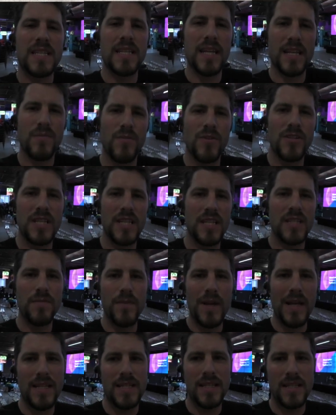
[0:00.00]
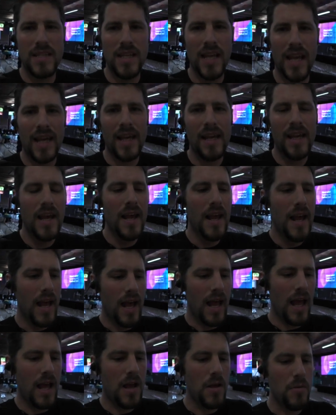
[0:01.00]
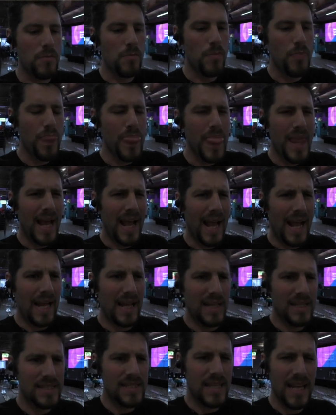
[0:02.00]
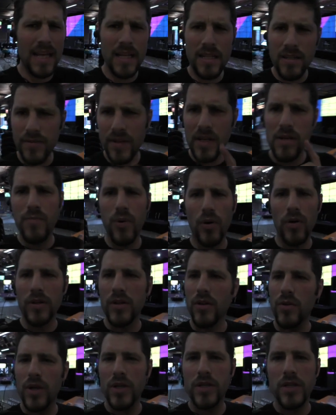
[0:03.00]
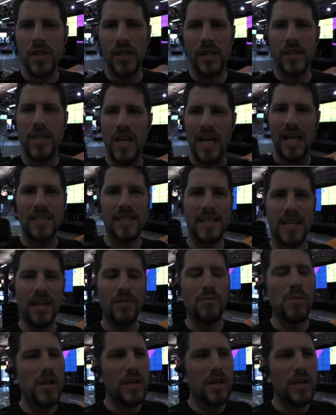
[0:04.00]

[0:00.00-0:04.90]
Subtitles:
6 months in space this year. And I had a very important question to ask him.